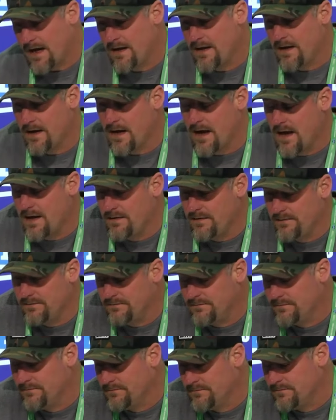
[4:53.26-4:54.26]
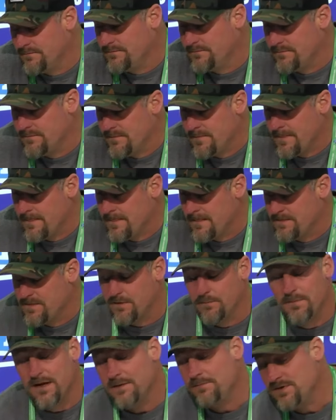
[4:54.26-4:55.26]
I, I
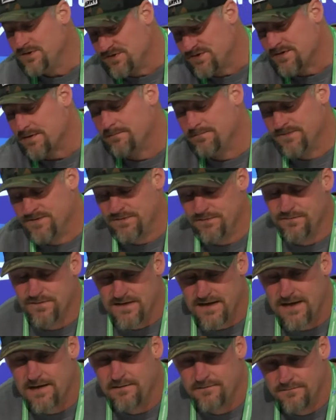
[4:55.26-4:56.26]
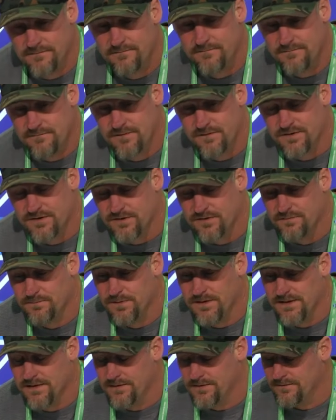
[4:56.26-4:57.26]
there may be something to that. There could
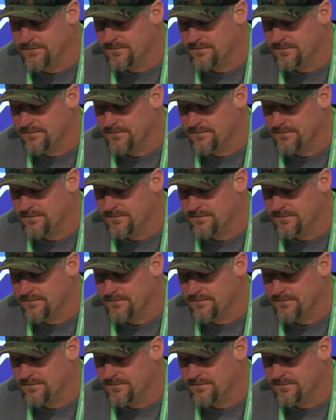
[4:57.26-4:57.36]
be.